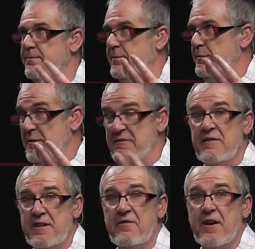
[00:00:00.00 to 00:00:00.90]
be
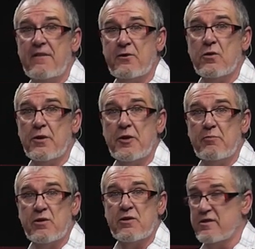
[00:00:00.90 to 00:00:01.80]
55 going on the
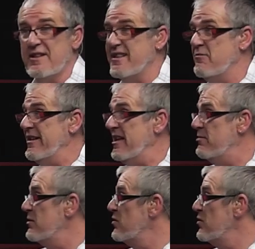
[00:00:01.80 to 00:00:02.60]
bus because that's how many a bus